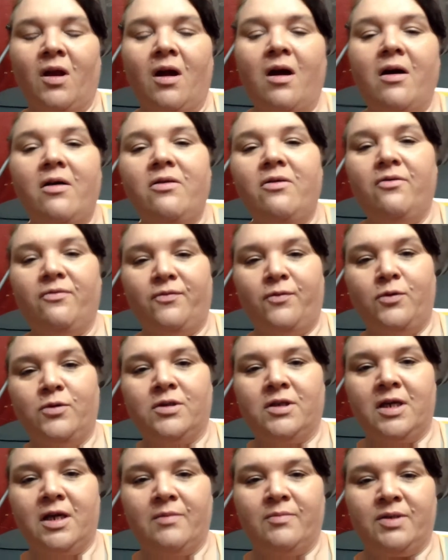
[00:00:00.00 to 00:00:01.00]
other
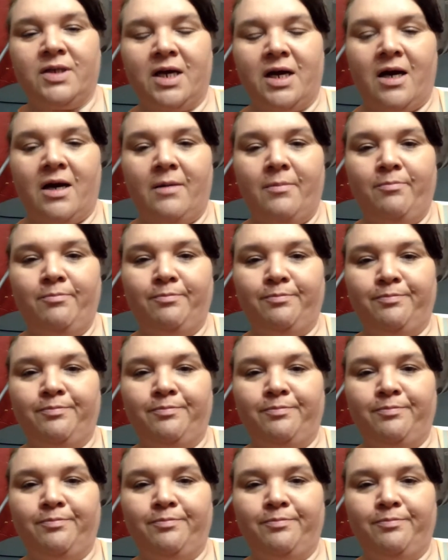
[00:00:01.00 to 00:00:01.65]
full-time job